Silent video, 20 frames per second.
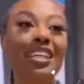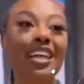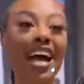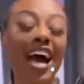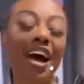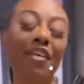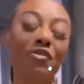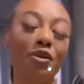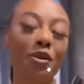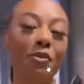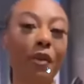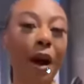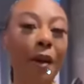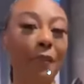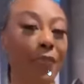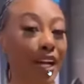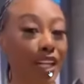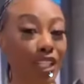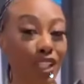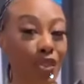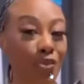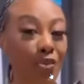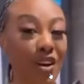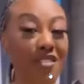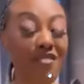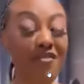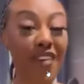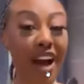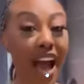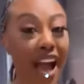after my picture went
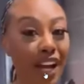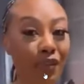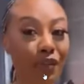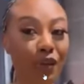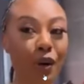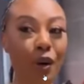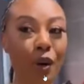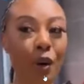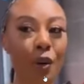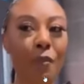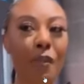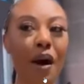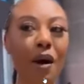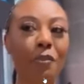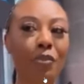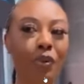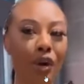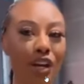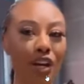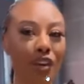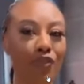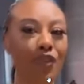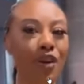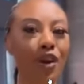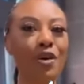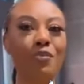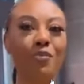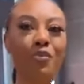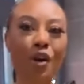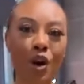viral, my
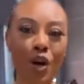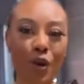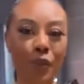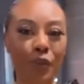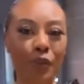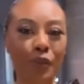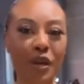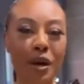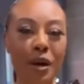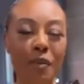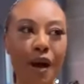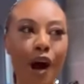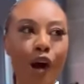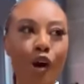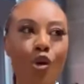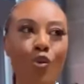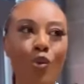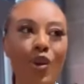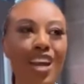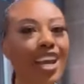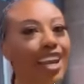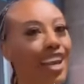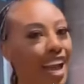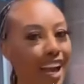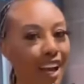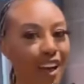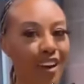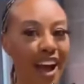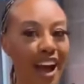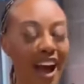boyfriend broke up with me about a week
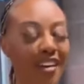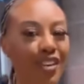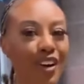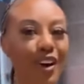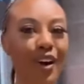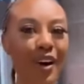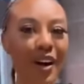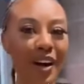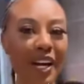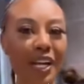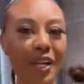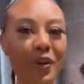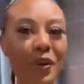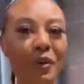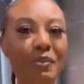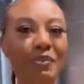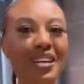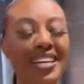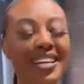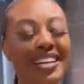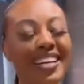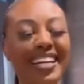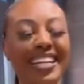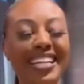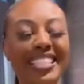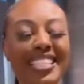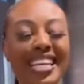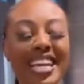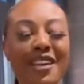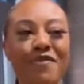later after arguing, because
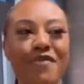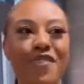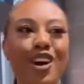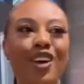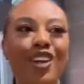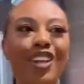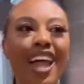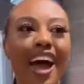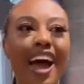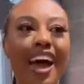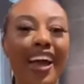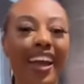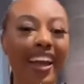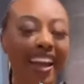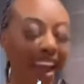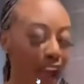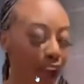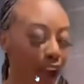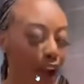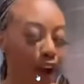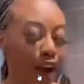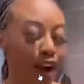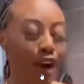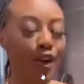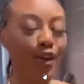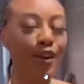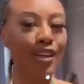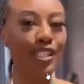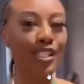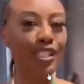he felt like
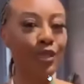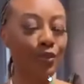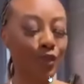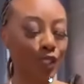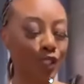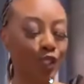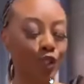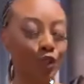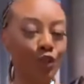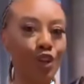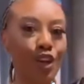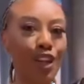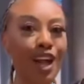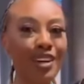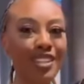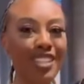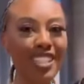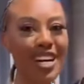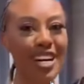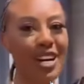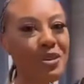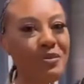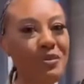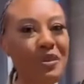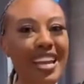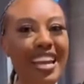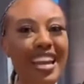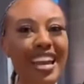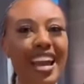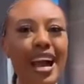Chris was too close on
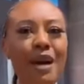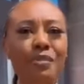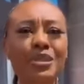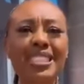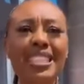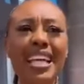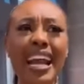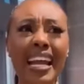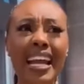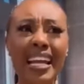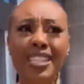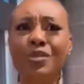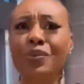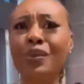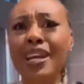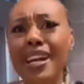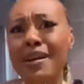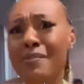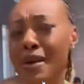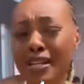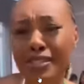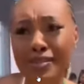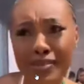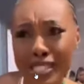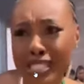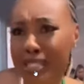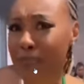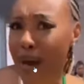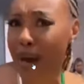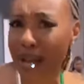me. I'm just like, it's one of the most
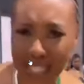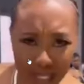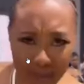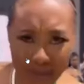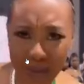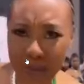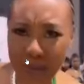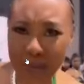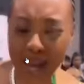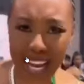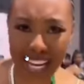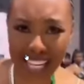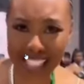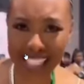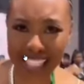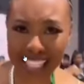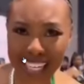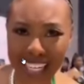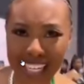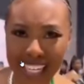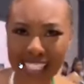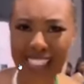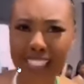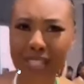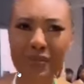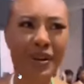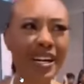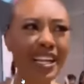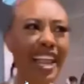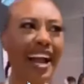respectable pictures.
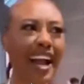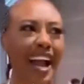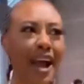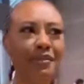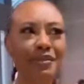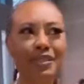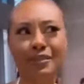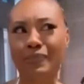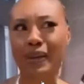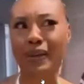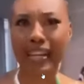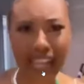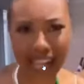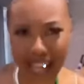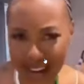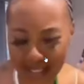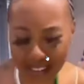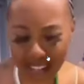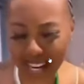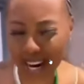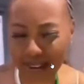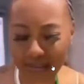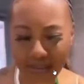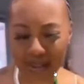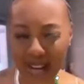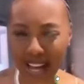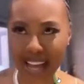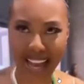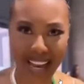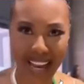I'm like, I'm bending over, grabbing
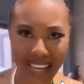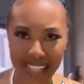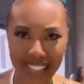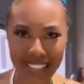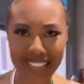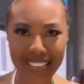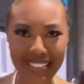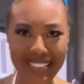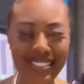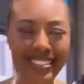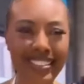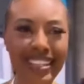my ankles.